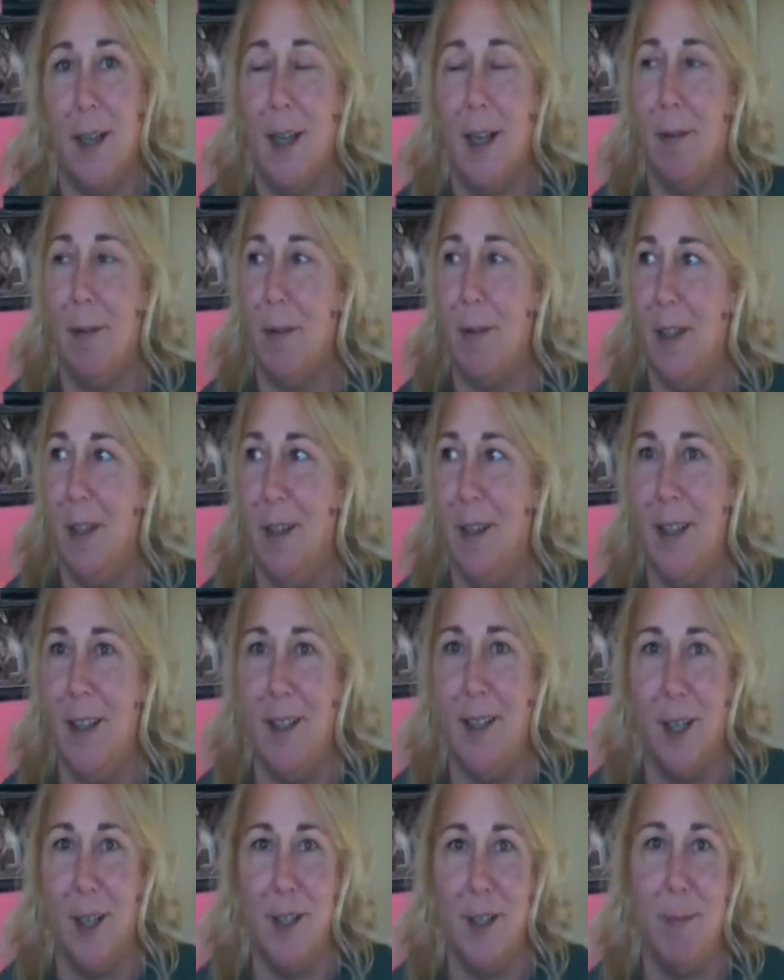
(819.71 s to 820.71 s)
It really
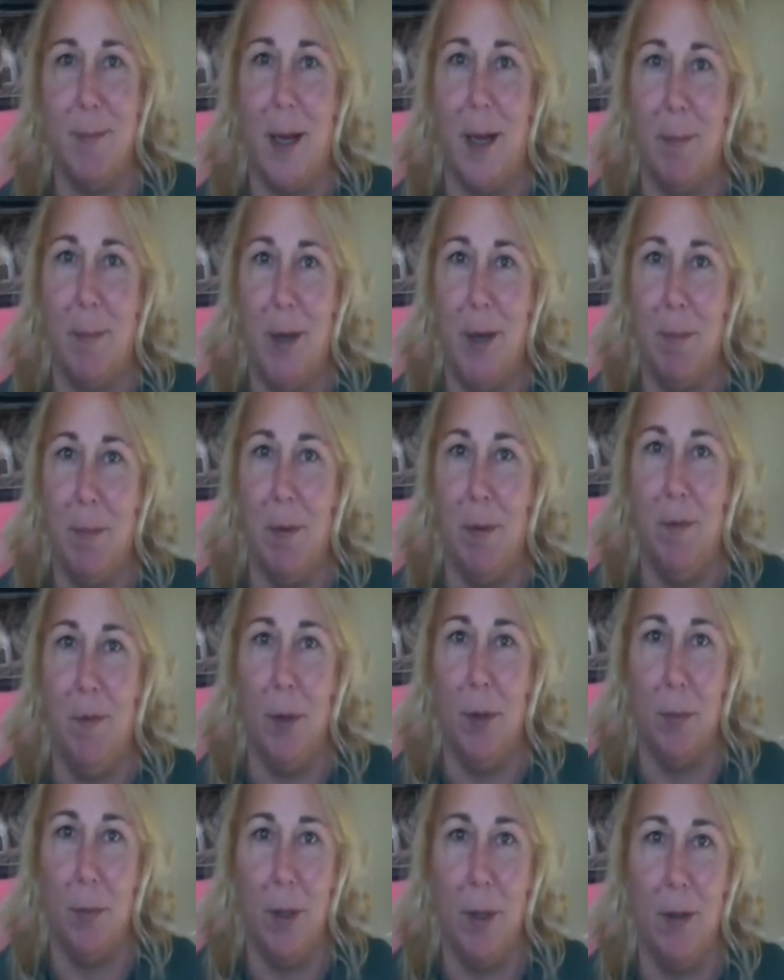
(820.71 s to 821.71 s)
does make people
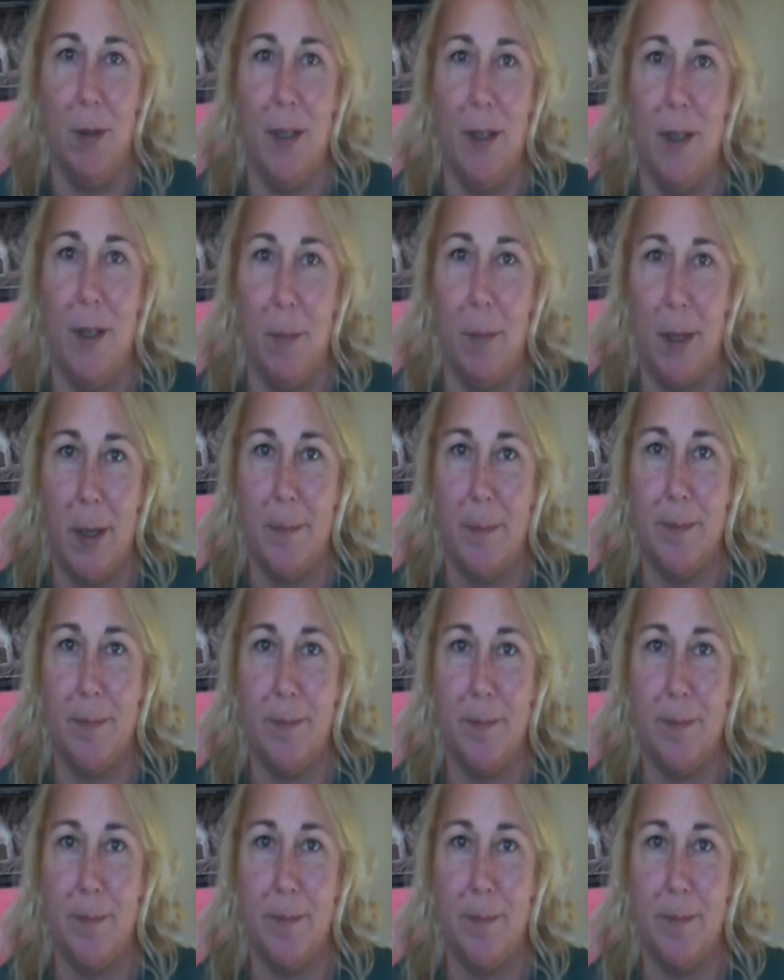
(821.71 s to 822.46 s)
feel really yummy.